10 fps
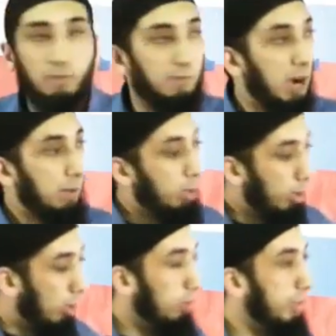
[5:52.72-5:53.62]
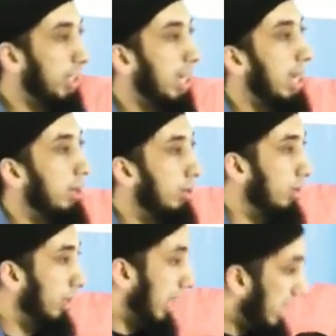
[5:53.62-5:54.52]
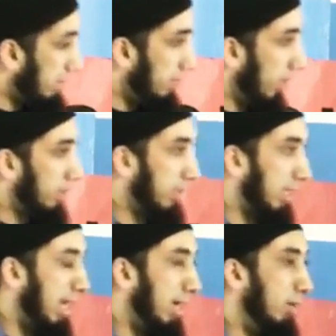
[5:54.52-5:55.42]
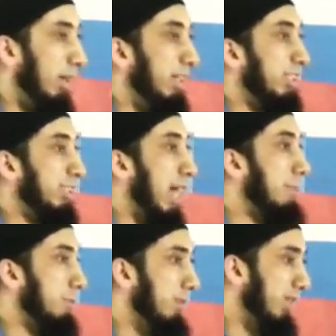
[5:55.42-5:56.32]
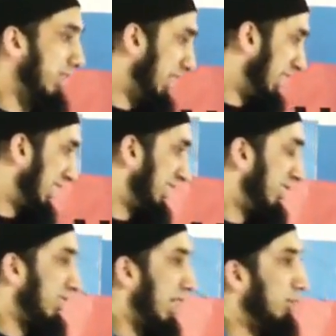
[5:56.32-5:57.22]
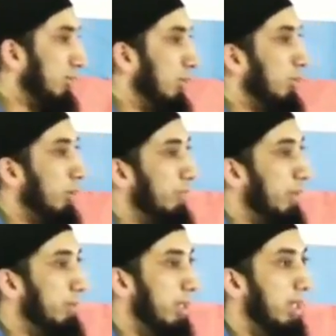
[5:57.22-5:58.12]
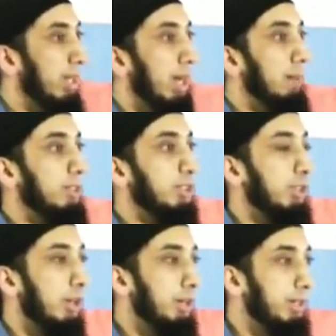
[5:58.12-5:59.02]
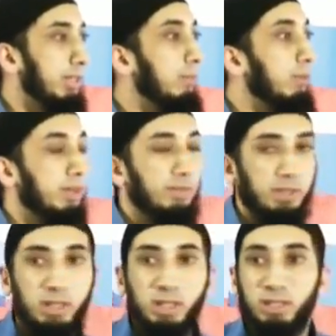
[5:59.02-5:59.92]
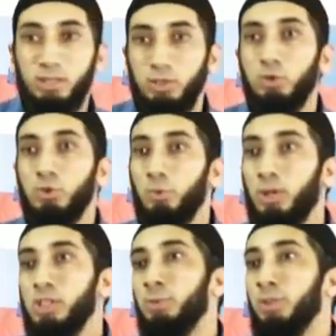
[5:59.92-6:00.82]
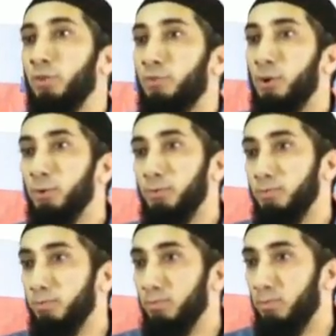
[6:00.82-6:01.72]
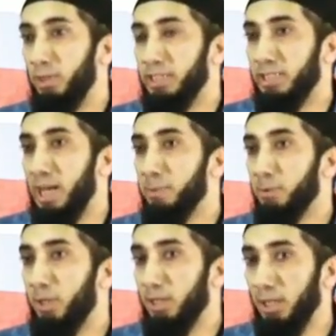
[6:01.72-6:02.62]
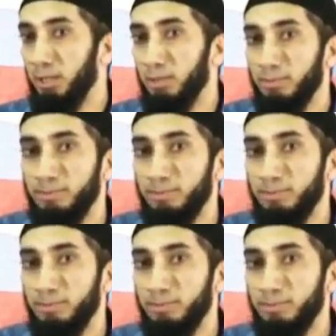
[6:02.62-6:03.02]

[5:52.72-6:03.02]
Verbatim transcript: A farmer owns a cow and he milks the cow and it stops milking. He says, This cow is no good for me. I'm going to slaughter it, get rid of it. You do worse with your phone when it stops working.